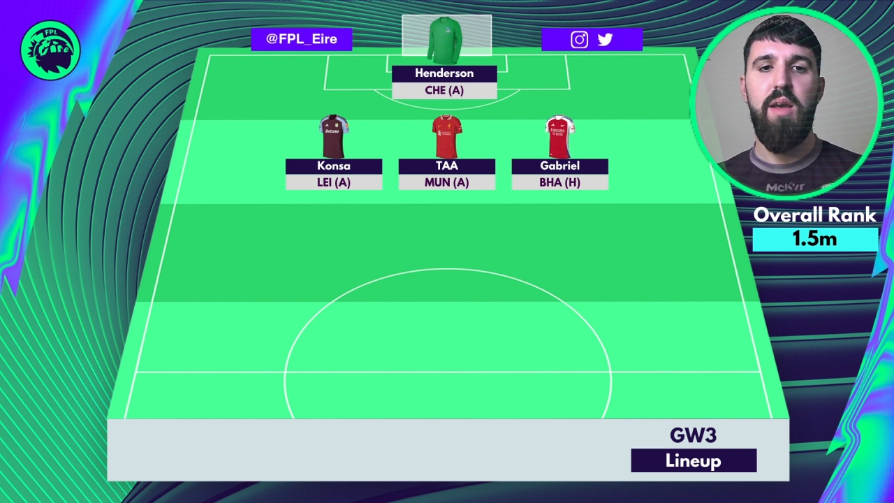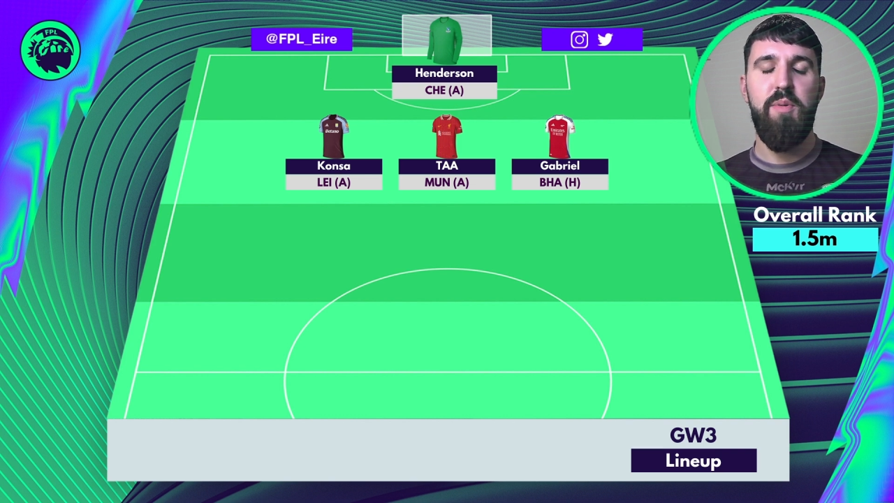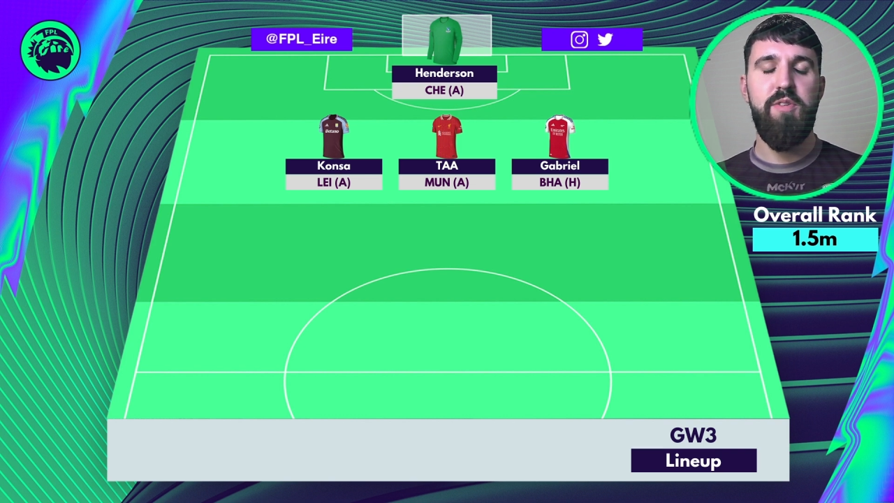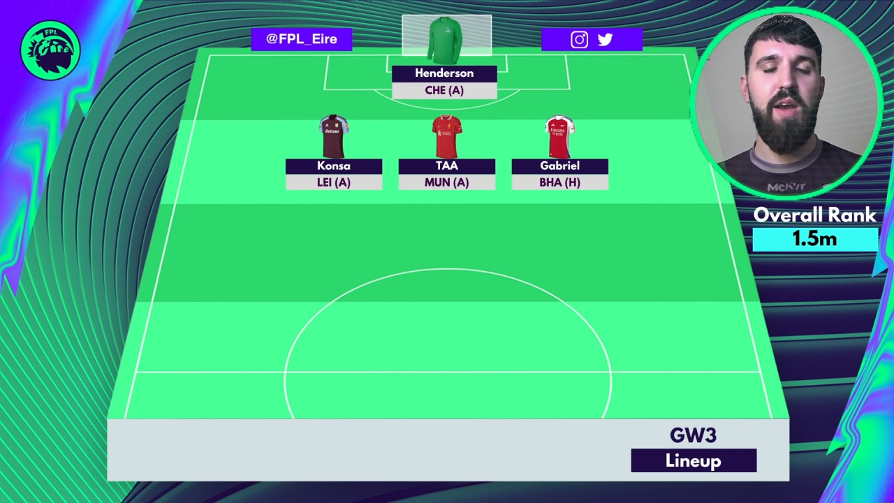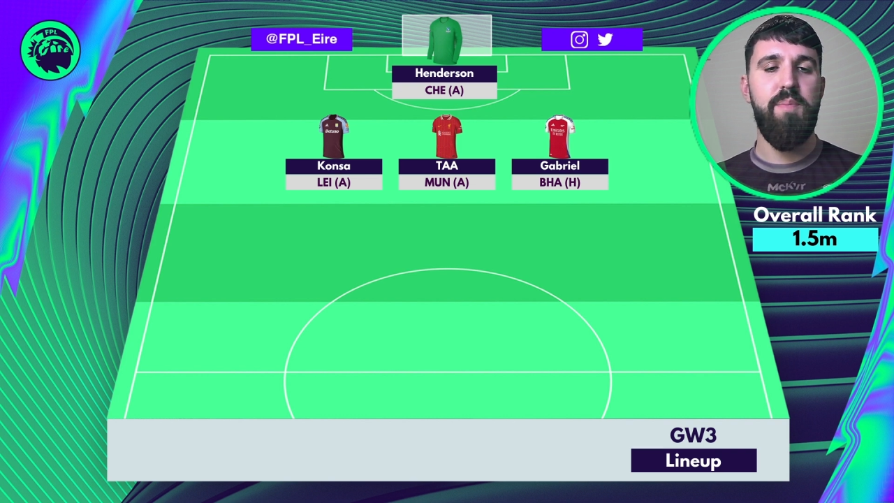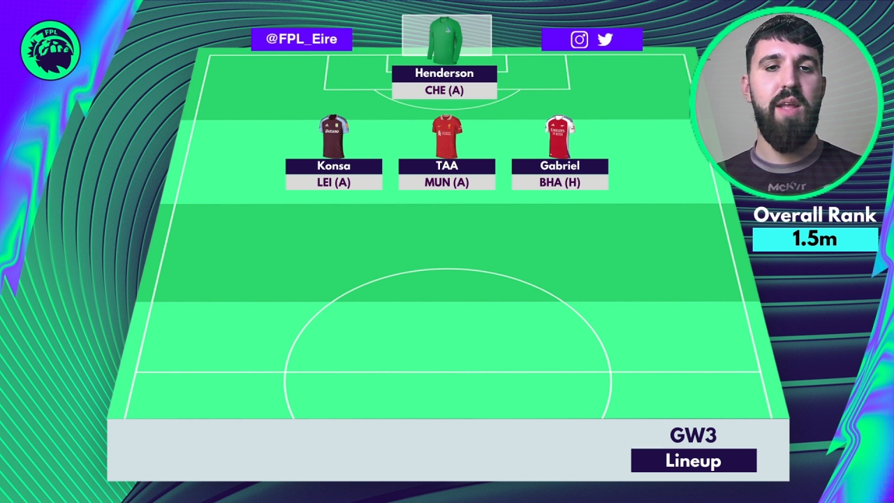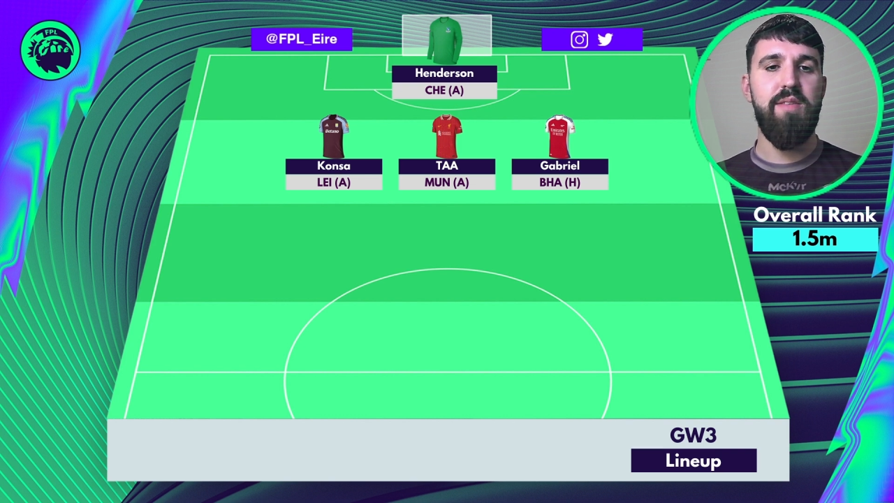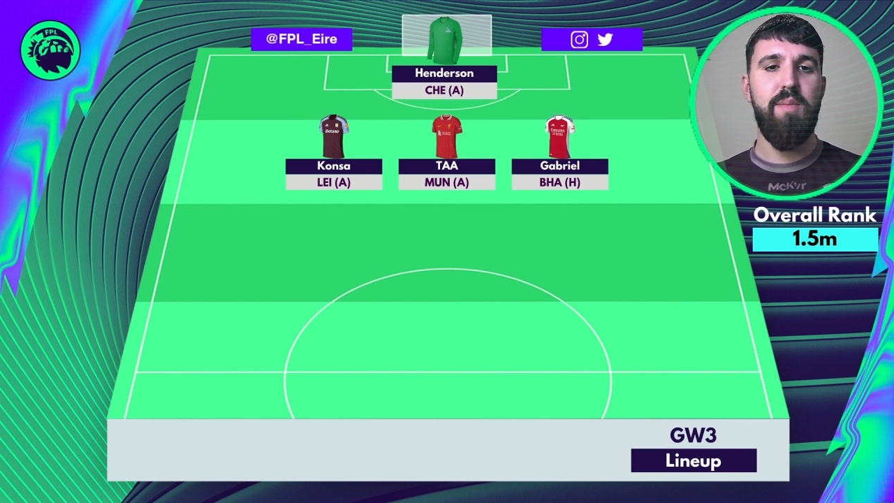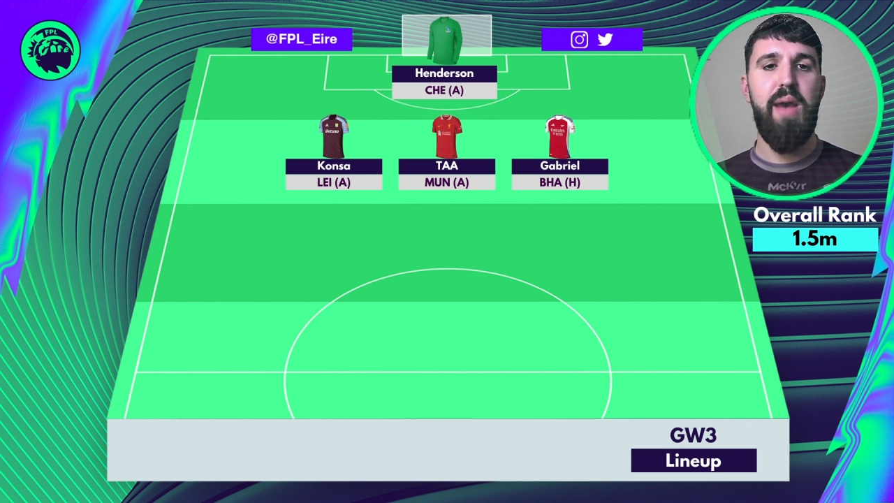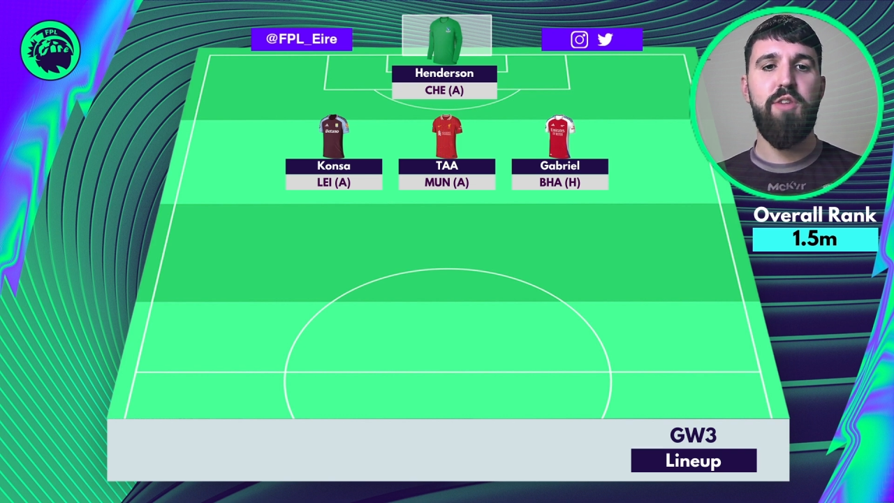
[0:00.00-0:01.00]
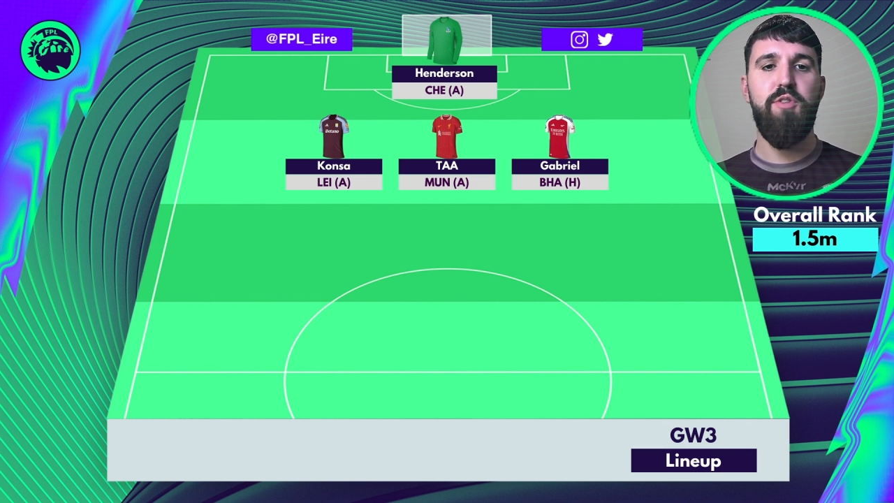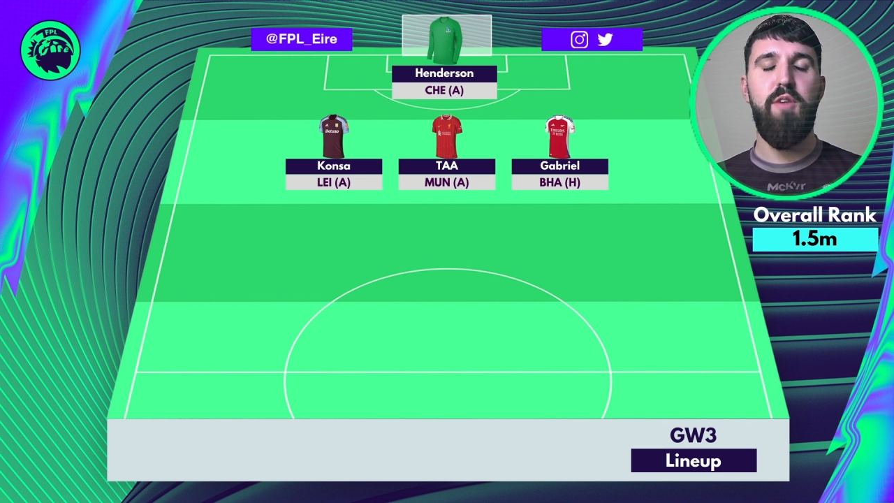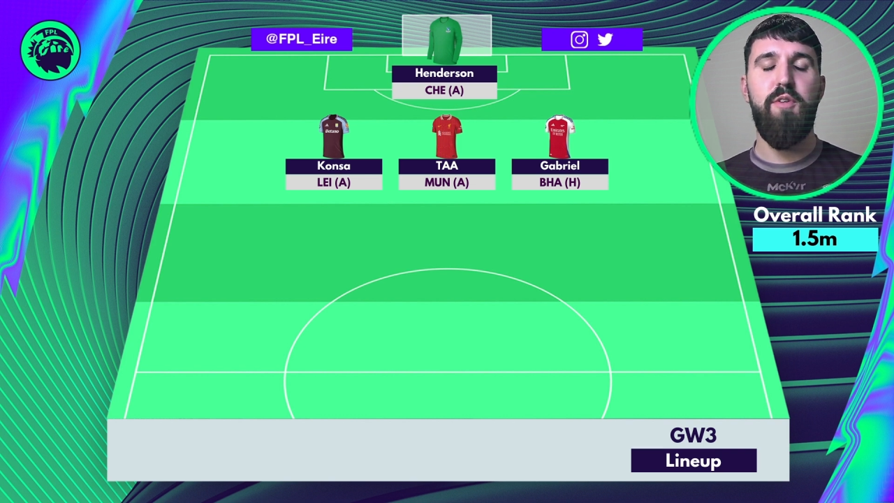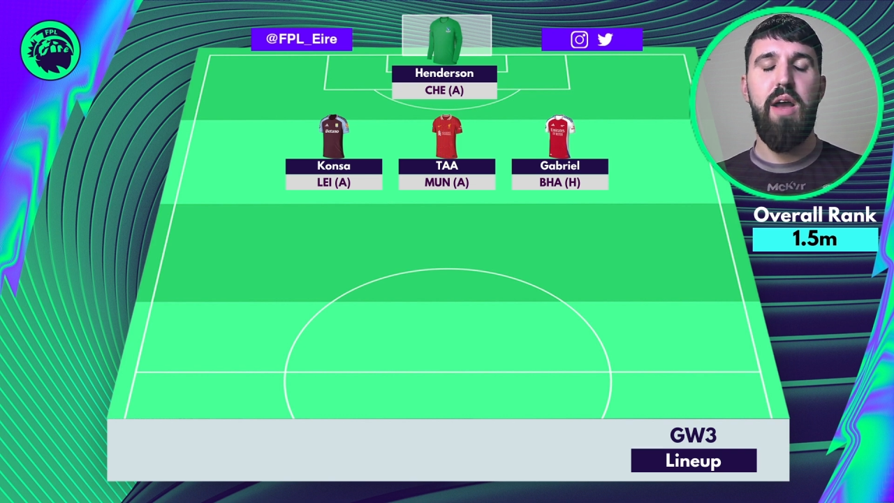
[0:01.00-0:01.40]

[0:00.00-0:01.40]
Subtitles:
But yeah, that's the back 3 for